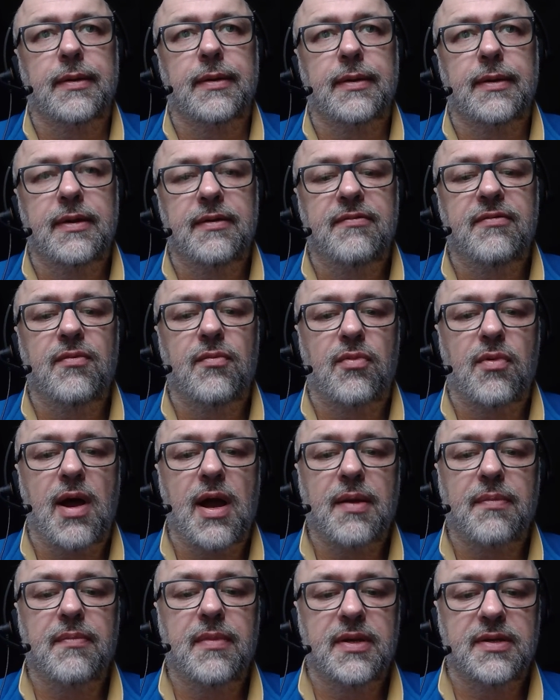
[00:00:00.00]
give the
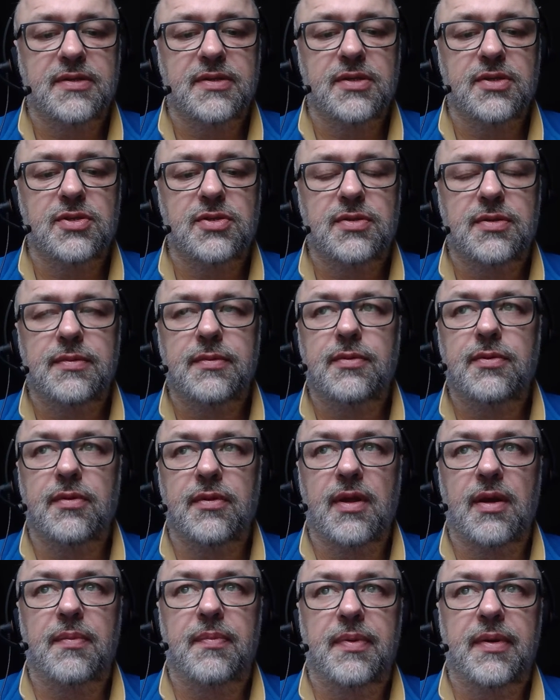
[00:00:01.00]
right message to
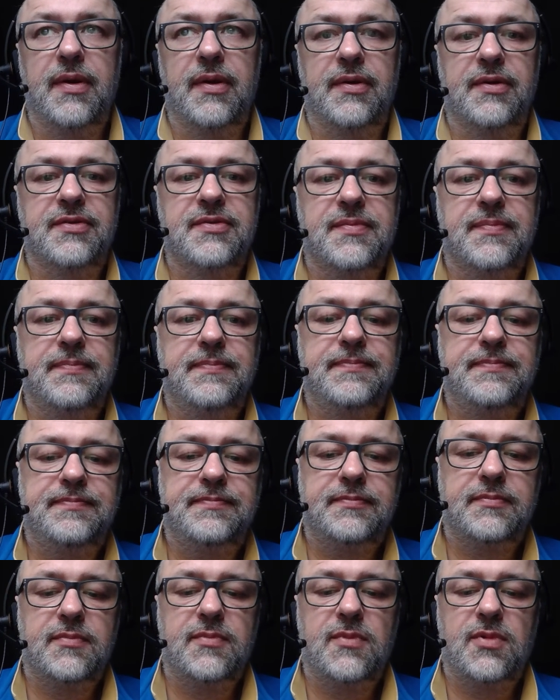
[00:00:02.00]
their peers.
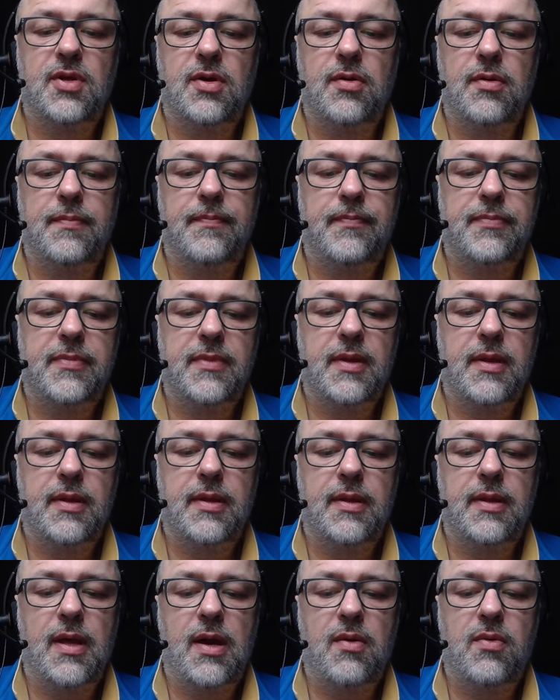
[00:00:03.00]
So
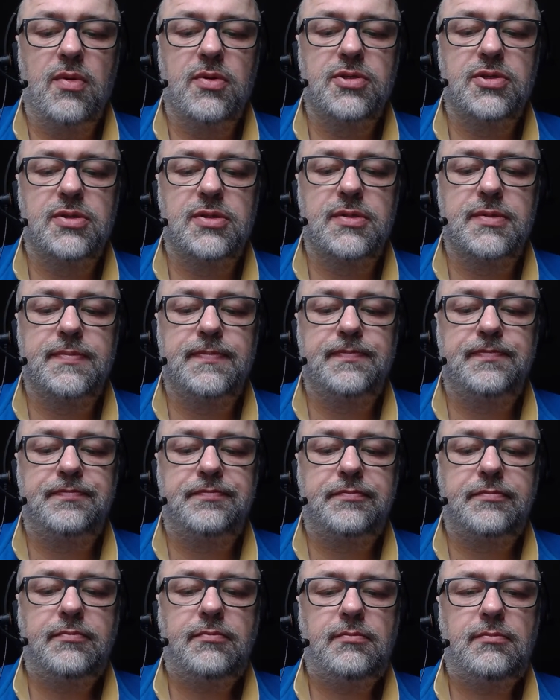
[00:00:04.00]
that was
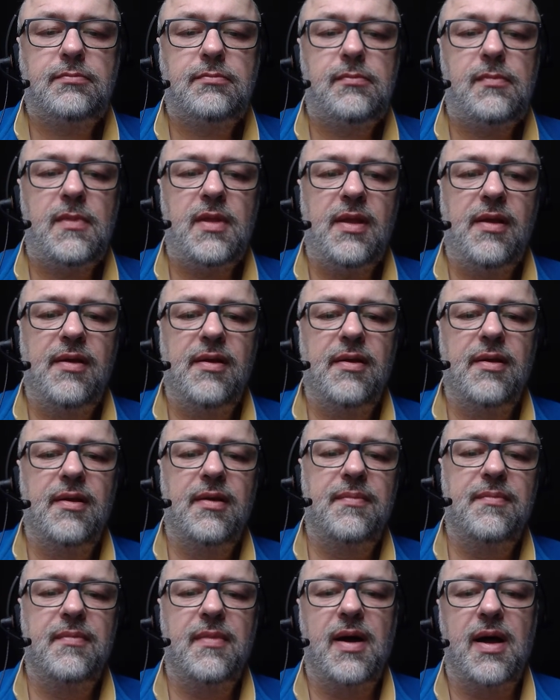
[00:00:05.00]

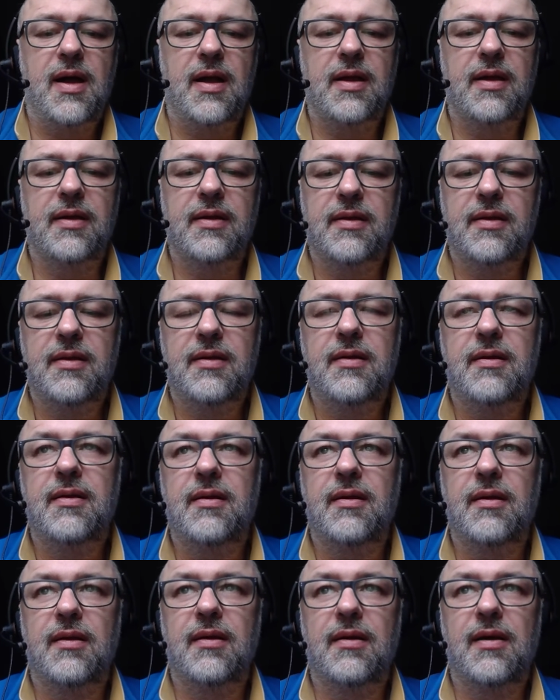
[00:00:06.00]
my
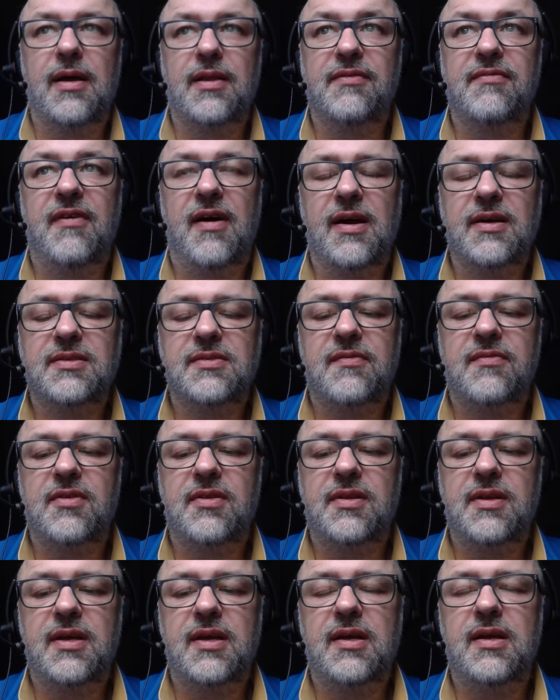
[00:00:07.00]
advice of the
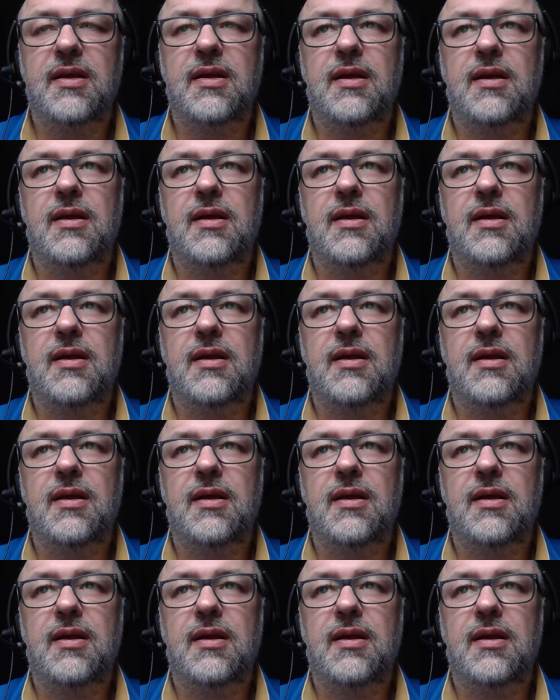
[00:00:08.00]
day.